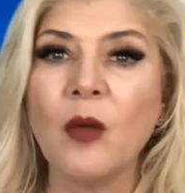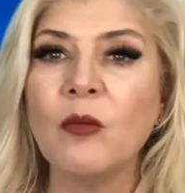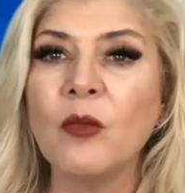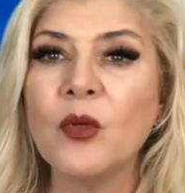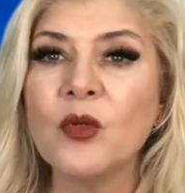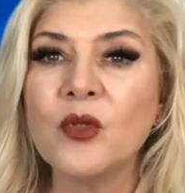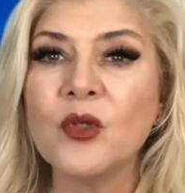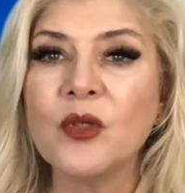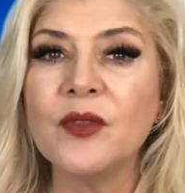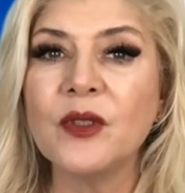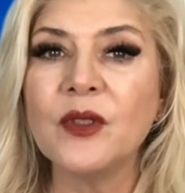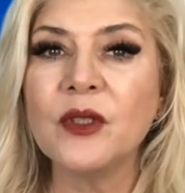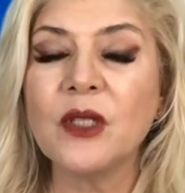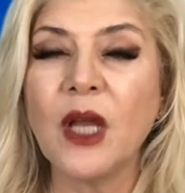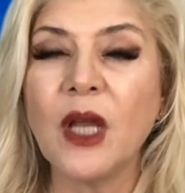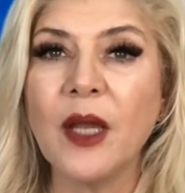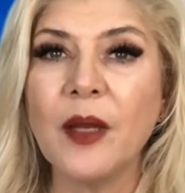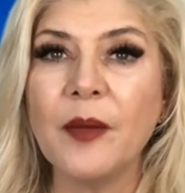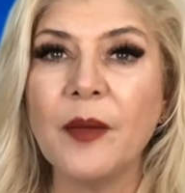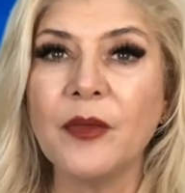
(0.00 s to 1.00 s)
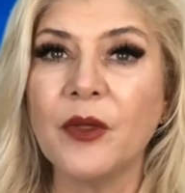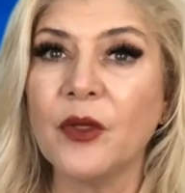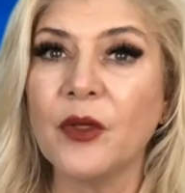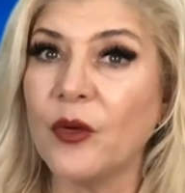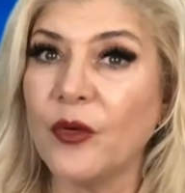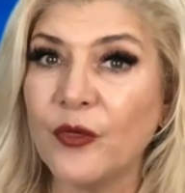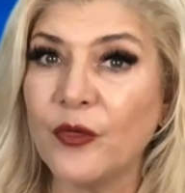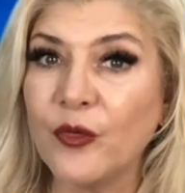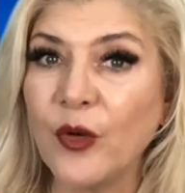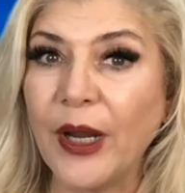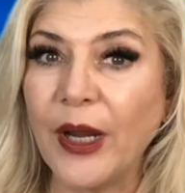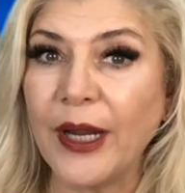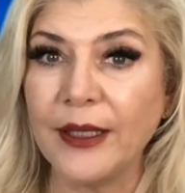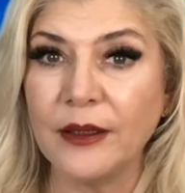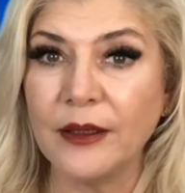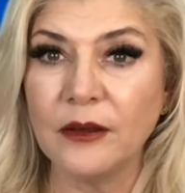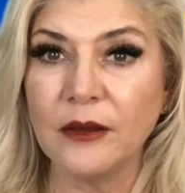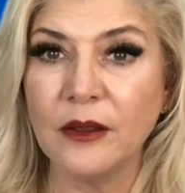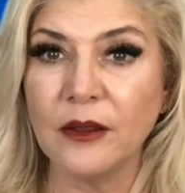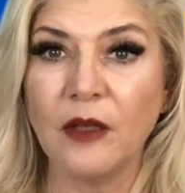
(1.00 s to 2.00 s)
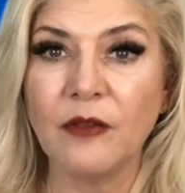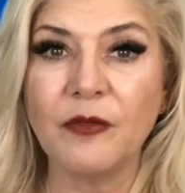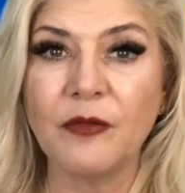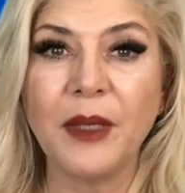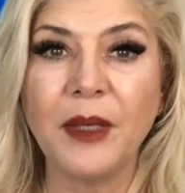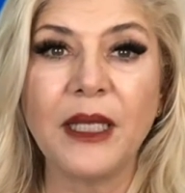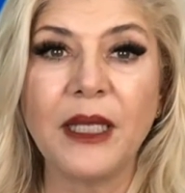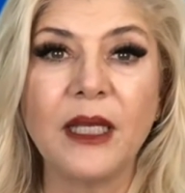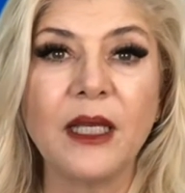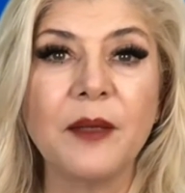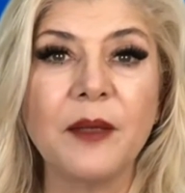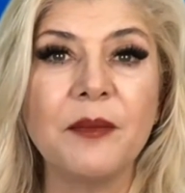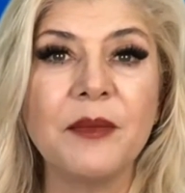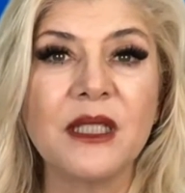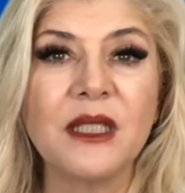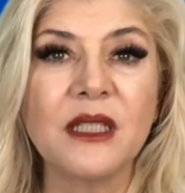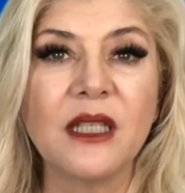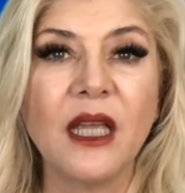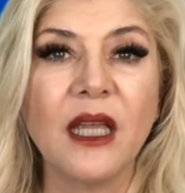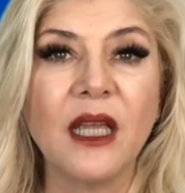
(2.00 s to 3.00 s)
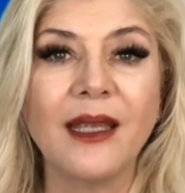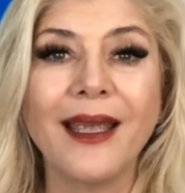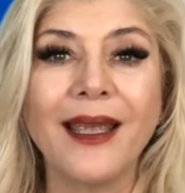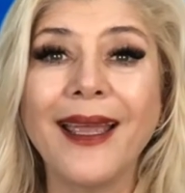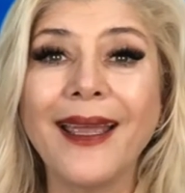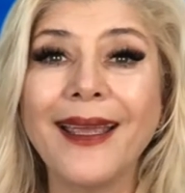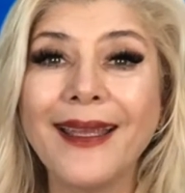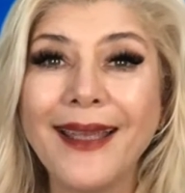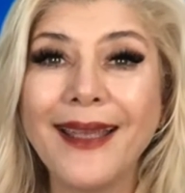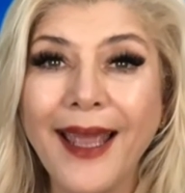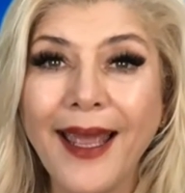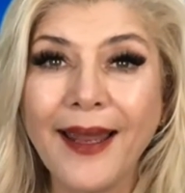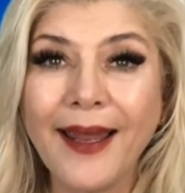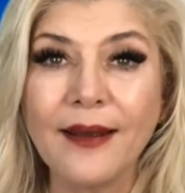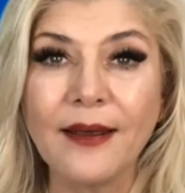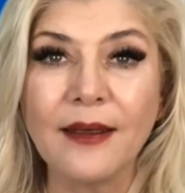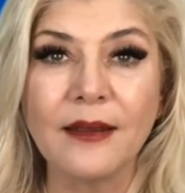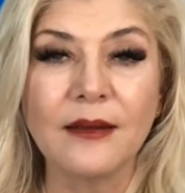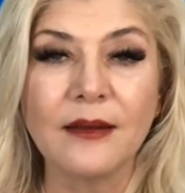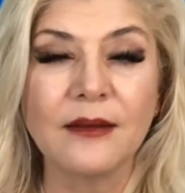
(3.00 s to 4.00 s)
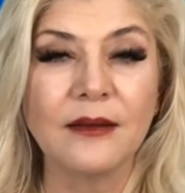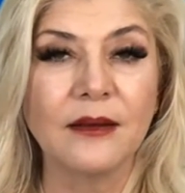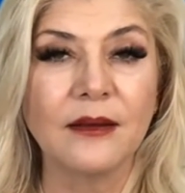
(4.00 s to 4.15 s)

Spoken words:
Most of the time, they're afraid of making a mistake again